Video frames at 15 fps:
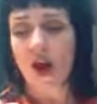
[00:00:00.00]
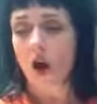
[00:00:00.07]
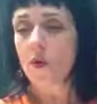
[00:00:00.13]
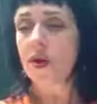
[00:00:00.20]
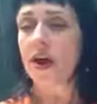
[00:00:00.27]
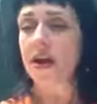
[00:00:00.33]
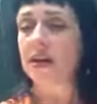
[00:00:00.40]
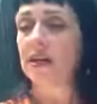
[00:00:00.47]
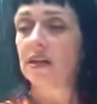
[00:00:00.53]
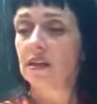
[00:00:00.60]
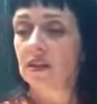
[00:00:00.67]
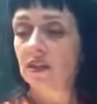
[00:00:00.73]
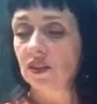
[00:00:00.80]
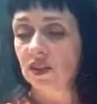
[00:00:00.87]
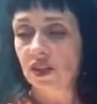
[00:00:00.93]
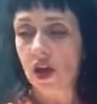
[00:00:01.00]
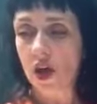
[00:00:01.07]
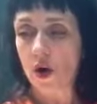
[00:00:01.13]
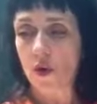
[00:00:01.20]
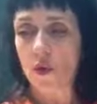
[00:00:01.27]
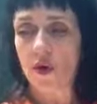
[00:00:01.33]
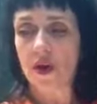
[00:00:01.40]
Okay,
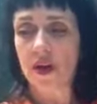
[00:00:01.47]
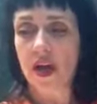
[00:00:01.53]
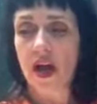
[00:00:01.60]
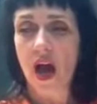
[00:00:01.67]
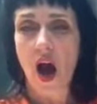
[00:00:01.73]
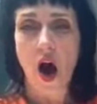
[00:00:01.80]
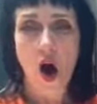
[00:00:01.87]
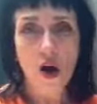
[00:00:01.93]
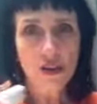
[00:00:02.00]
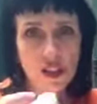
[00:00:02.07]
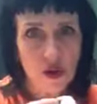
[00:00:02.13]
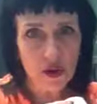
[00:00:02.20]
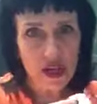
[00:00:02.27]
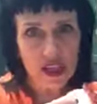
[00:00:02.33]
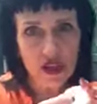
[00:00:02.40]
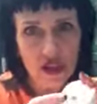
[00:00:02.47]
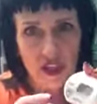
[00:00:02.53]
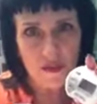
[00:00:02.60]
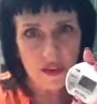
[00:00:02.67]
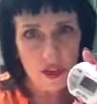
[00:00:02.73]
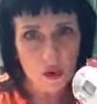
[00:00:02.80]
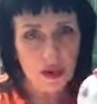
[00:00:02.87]
so also get
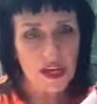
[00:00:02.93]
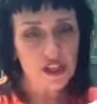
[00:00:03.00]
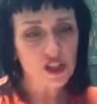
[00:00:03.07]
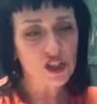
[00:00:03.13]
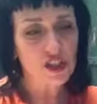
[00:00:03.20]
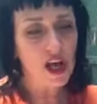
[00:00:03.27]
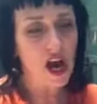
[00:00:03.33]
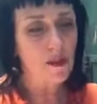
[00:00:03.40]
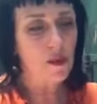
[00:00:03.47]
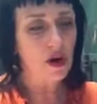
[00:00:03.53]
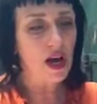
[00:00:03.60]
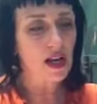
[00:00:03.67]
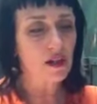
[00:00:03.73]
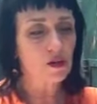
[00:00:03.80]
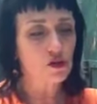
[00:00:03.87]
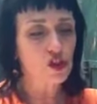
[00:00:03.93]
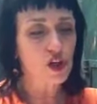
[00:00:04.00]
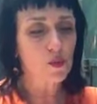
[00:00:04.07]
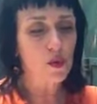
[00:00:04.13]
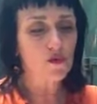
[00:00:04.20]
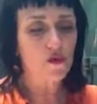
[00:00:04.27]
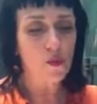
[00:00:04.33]
yourself a little kitchen timer. I got a little
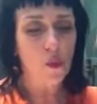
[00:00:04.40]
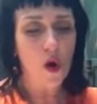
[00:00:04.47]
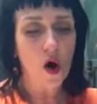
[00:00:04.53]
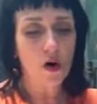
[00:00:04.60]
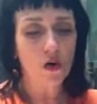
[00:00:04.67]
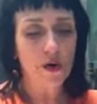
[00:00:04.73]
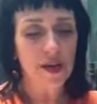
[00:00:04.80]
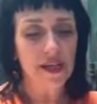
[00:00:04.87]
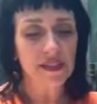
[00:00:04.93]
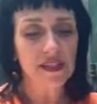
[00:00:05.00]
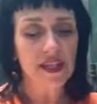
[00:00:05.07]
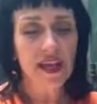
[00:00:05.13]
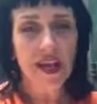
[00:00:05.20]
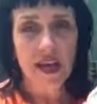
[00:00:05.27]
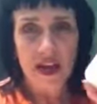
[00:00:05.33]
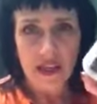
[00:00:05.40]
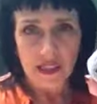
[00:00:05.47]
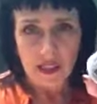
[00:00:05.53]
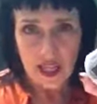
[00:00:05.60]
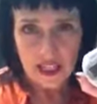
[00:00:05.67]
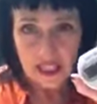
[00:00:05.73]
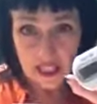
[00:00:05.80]
cheap one from Walgreens.
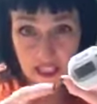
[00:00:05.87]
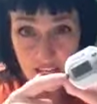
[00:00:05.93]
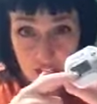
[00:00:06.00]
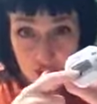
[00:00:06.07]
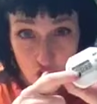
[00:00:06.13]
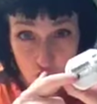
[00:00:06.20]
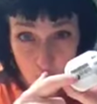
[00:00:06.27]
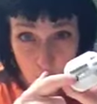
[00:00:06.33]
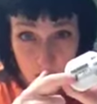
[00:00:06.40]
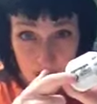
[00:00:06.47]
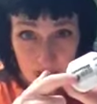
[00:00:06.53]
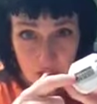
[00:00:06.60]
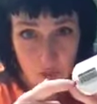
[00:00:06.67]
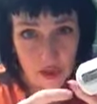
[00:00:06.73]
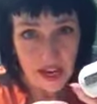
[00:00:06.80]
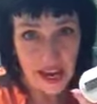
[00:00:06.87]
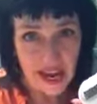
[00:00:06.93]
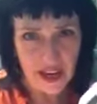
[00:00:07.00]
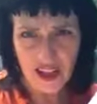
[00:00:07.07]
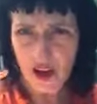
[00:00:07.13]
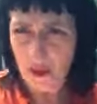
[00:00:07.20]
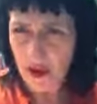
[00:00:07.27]
That's a digital one. It's really
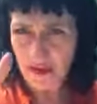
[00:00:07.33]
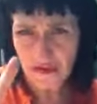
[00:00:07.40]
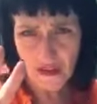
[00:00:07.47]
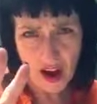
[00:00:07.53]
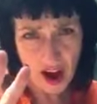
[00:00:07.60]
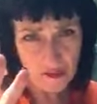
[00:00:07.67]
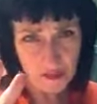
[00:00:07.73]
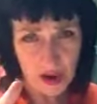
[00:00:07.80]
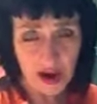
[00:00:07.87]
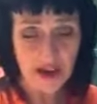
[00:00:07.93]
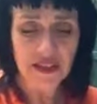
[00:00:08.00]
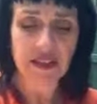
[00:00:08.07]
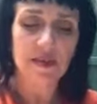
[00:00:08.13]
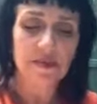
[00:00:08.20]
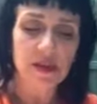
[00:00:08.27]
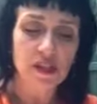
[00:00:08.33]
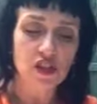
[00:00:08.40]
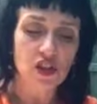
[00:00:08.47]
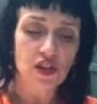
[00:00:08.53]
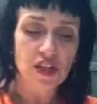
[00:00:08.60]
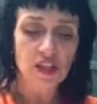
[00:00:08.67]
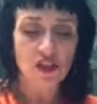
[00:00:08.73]
handy. They're about $5. Get
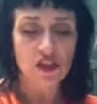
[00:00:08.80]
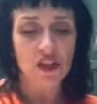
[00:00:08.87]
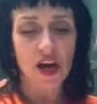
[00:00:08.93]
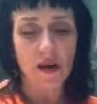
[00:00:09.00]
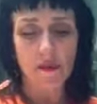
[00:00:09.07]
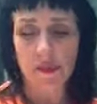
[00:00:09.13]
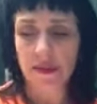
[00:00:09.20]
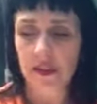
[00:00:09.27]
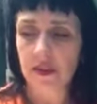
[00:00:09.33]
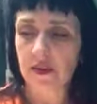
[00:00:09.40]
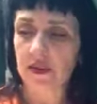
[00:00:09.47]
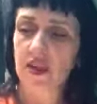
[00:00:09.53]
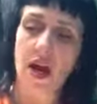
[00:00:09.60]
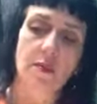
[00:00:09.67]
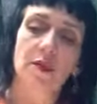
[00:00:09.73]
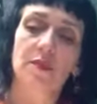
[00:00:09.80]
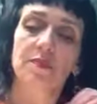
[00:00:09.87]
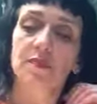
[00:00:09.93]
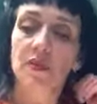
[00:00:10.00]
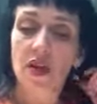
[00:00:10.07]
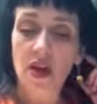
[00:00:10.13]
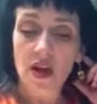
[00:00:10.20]
you a kitchen timer.
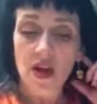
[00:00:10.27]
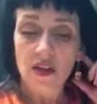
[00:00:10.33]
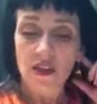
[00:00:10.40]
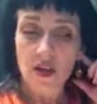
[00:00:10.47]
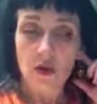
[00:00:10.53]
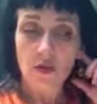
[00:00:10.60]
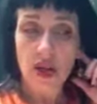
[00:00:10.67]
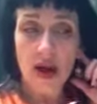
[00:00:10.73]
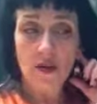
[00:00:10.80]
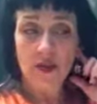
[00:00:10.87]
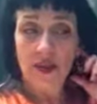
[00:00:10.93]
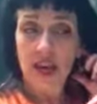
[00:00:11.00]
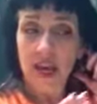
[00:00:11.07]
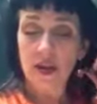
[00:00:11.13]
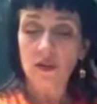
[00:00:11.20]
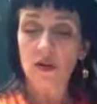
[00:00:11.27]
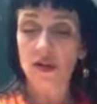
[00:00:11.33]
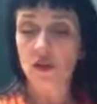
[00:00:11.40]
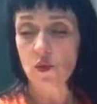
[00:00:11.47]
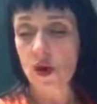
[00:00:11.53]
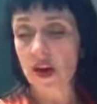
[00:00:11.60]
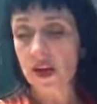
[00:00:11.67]
So now the candle
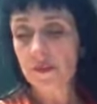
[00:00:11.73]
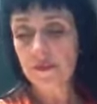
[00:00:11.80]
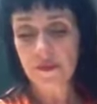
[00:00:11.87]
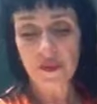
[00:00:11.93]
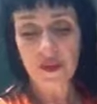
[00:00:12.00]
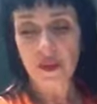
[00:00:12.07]
is ready.